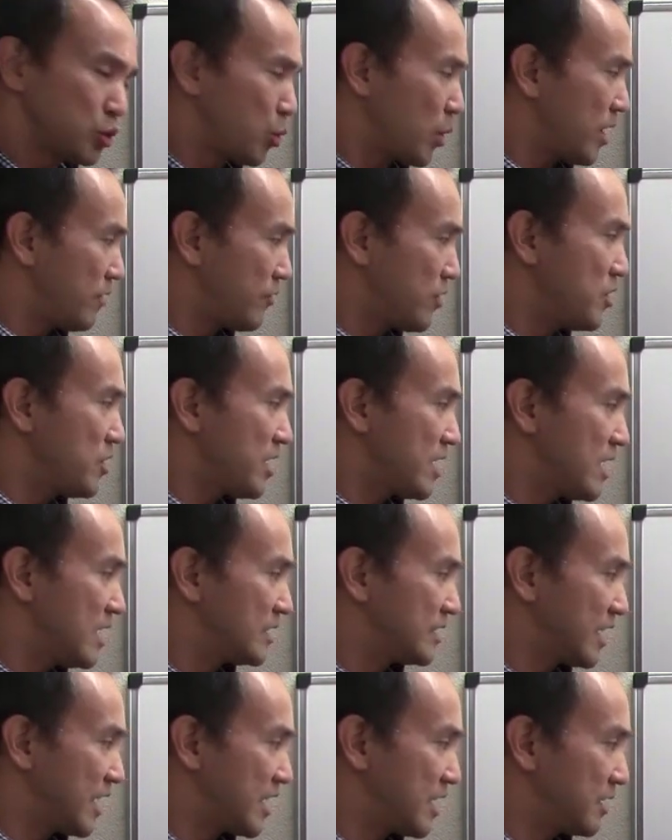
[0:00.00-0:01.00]
root is
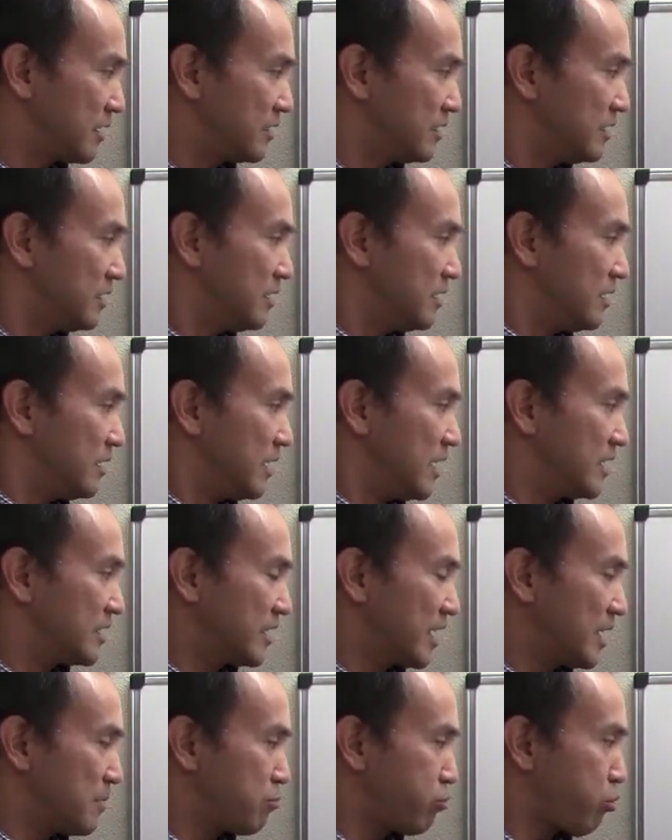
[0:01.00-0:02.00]
a
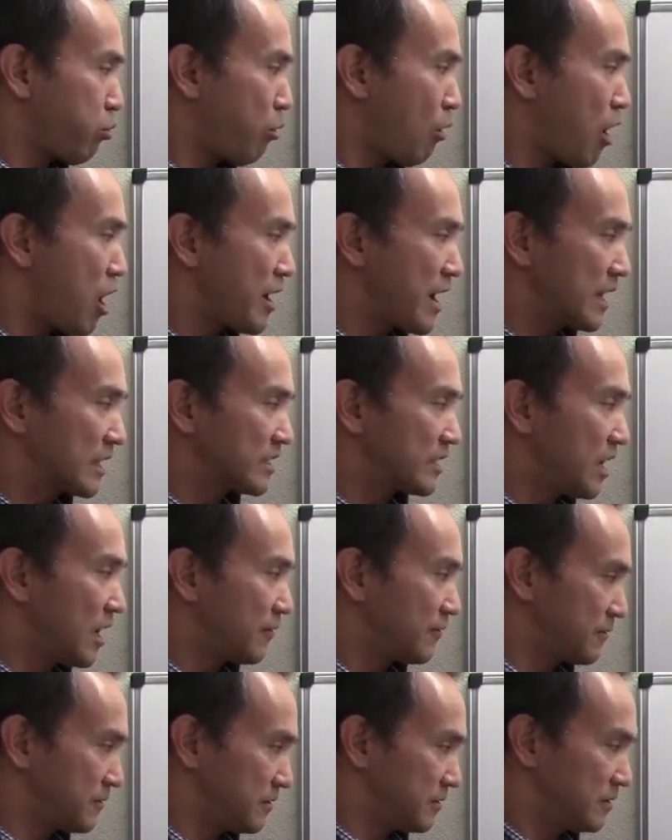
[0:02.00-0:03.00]
product
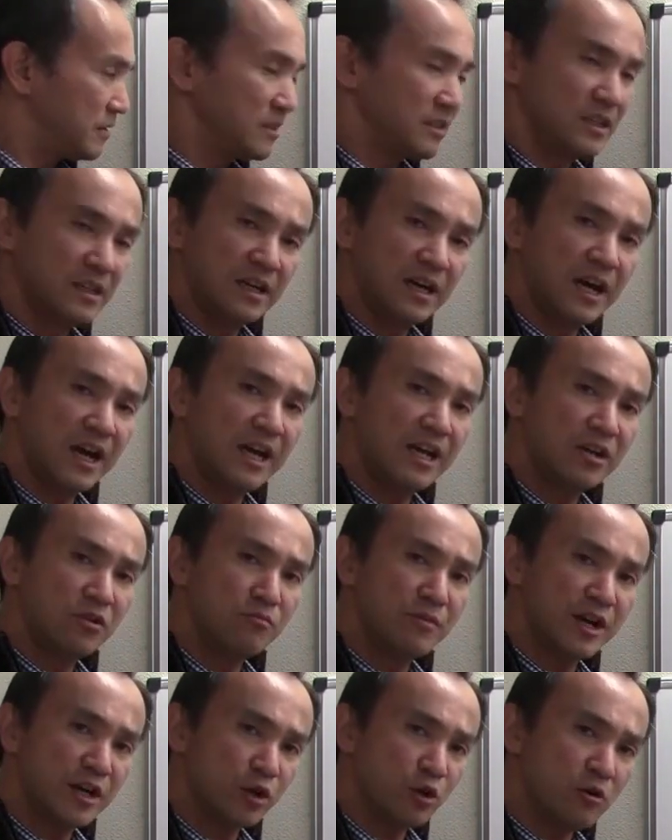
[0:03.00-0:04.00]
of a
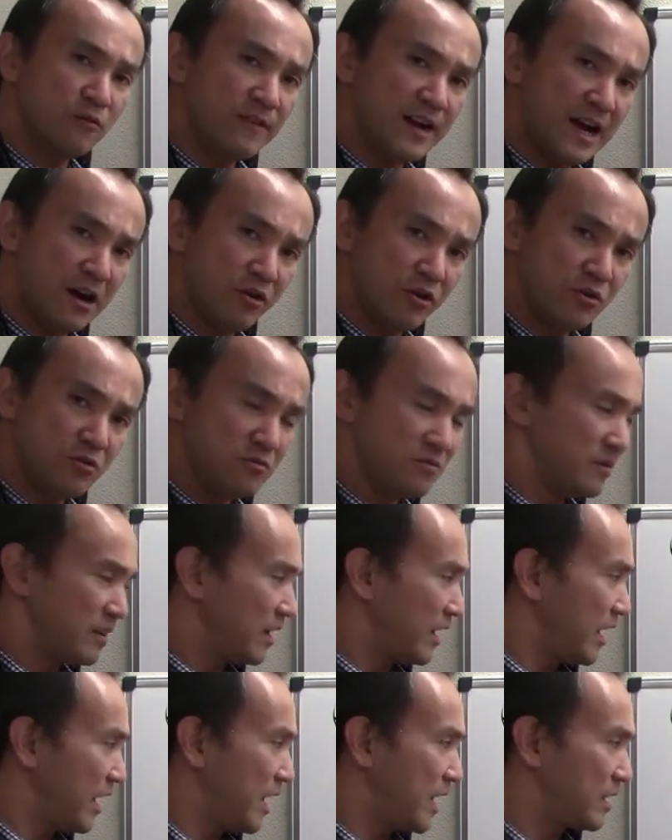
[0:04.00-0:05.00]
numerical value
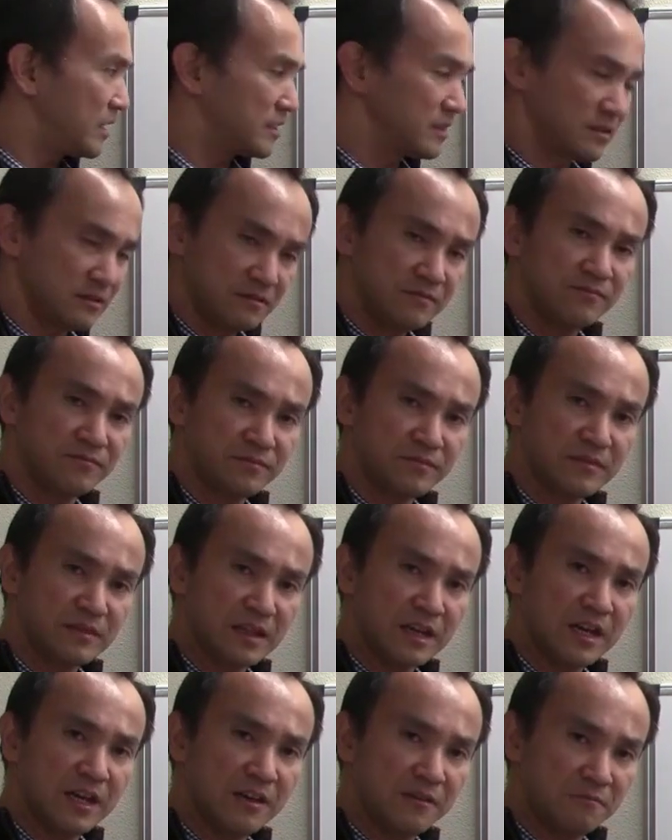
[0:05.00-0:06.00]
and
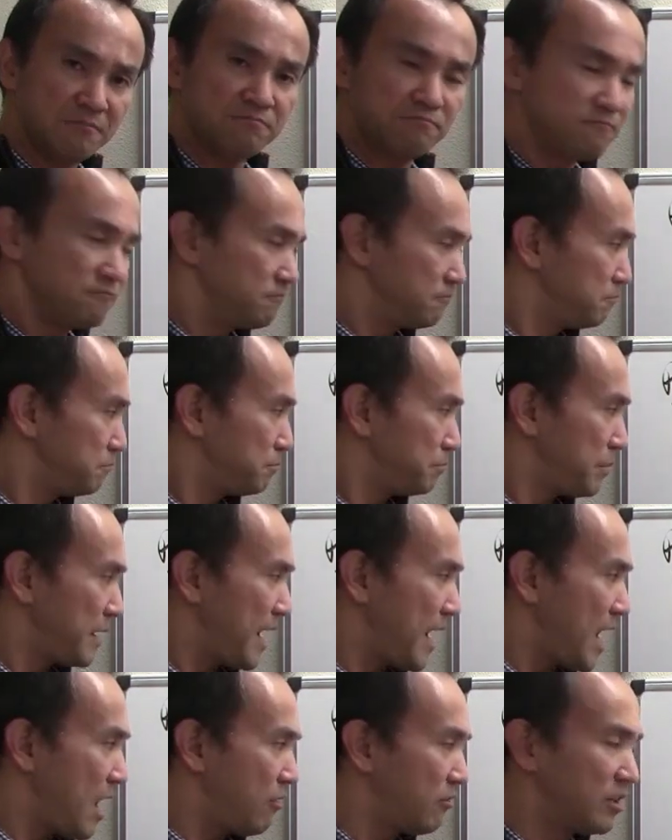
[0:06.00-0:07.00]
a
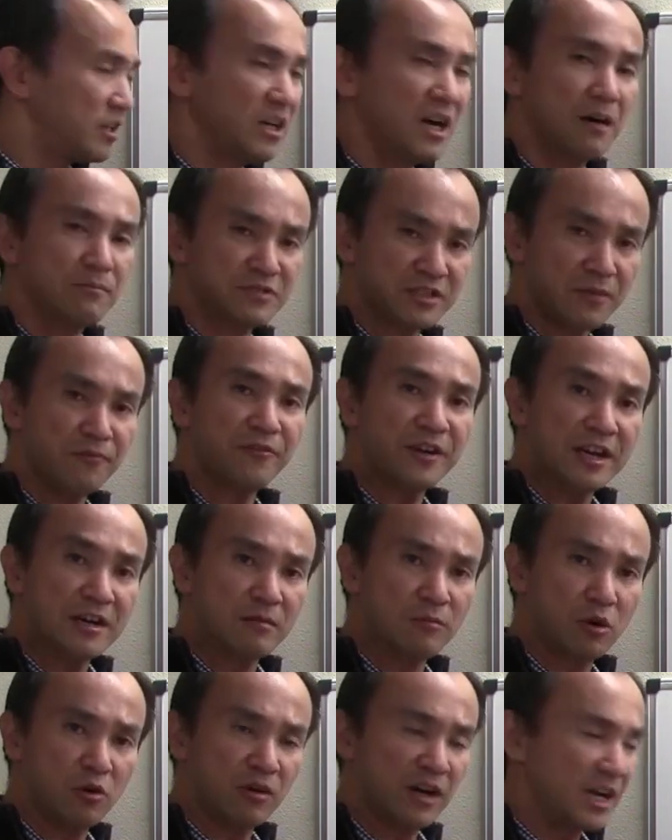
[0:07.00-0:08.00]
power of some
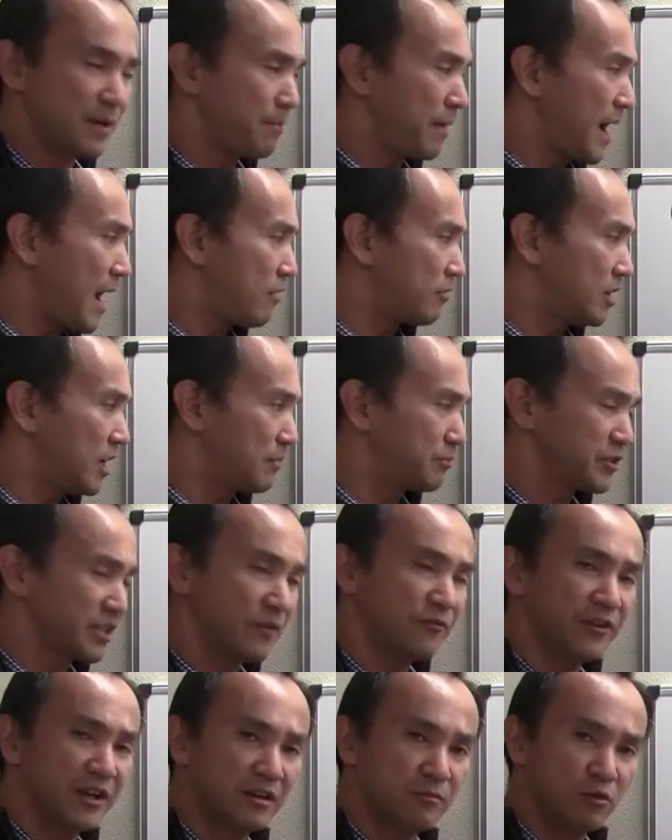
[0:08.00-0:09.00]
variable,
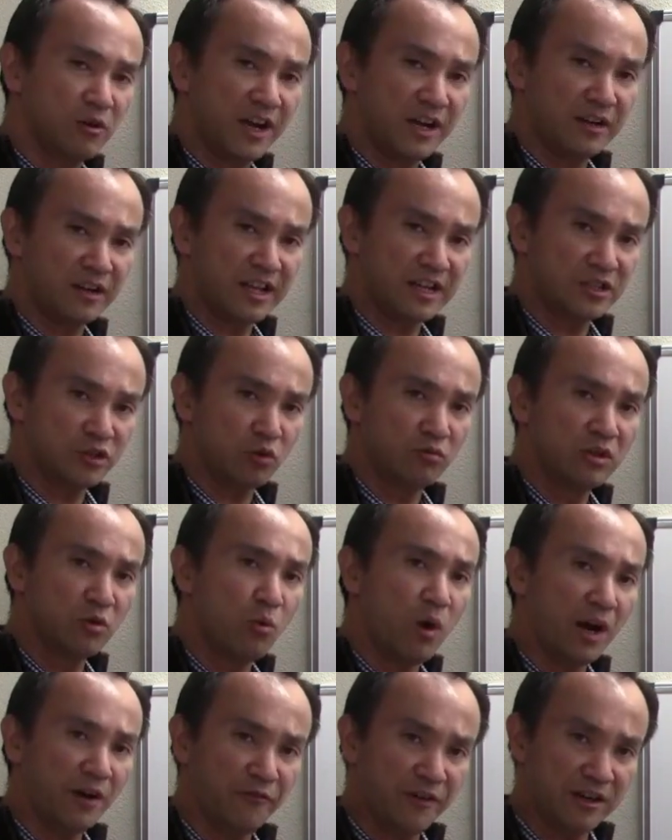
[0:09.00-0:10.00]
and there's only
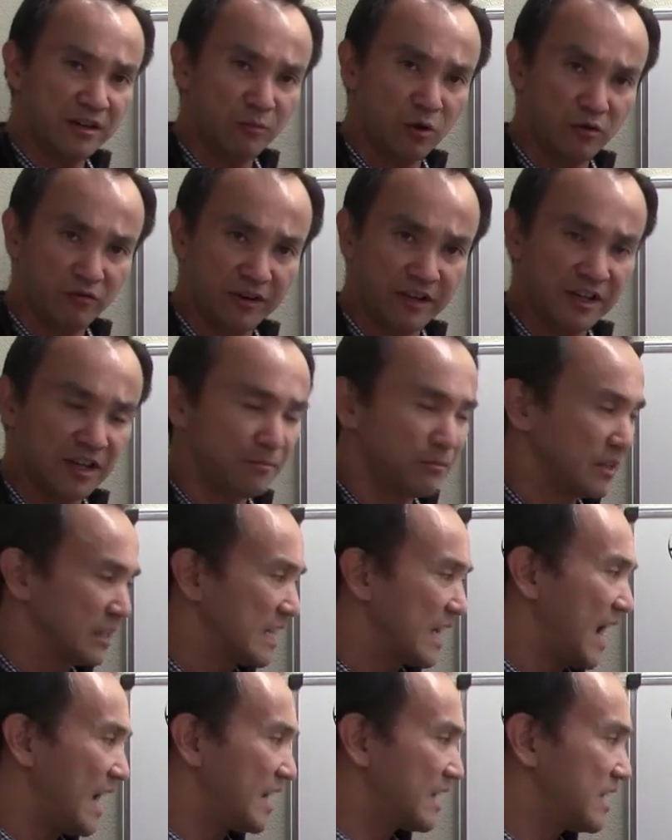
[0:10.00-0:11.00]
one variable over here. But the
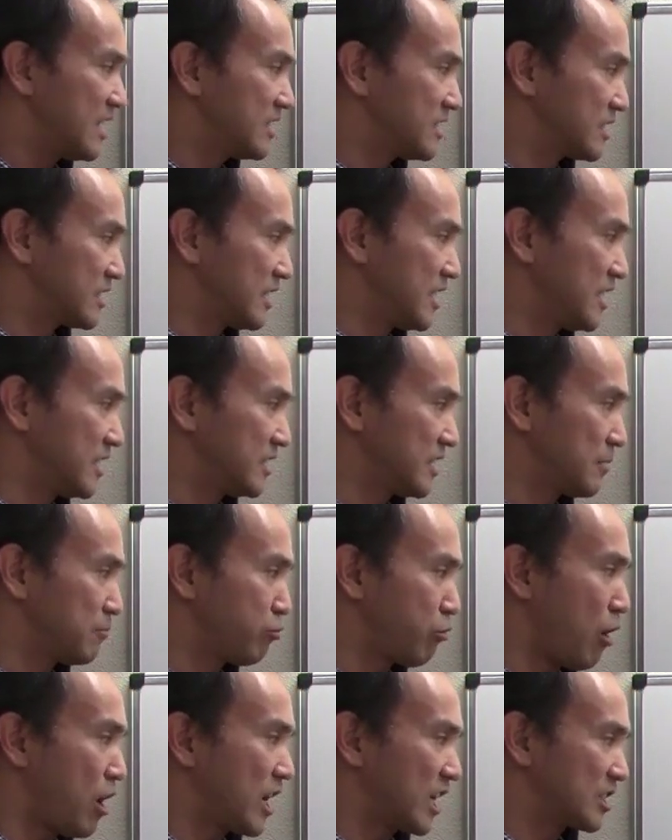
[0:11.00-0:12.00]
idea is there's a
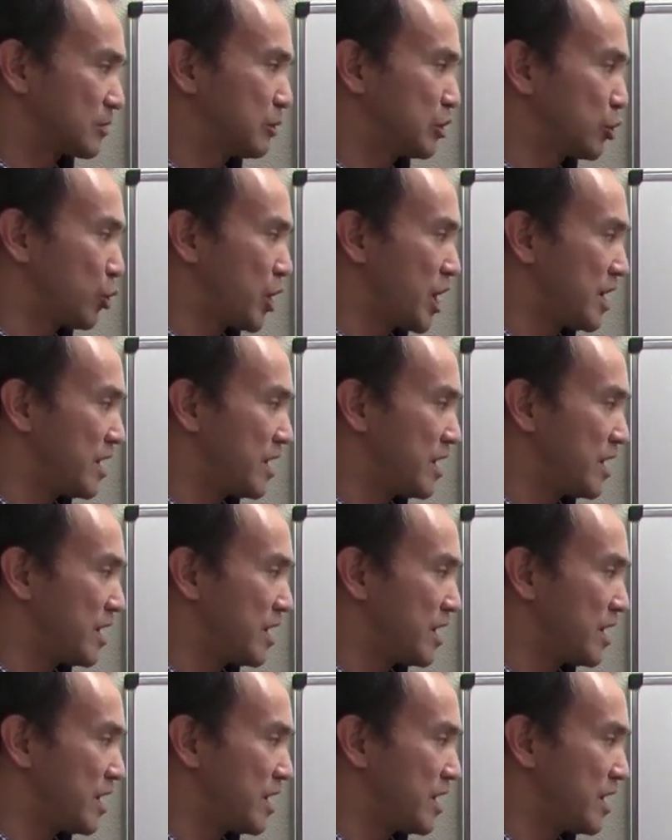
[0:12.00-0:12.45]
product between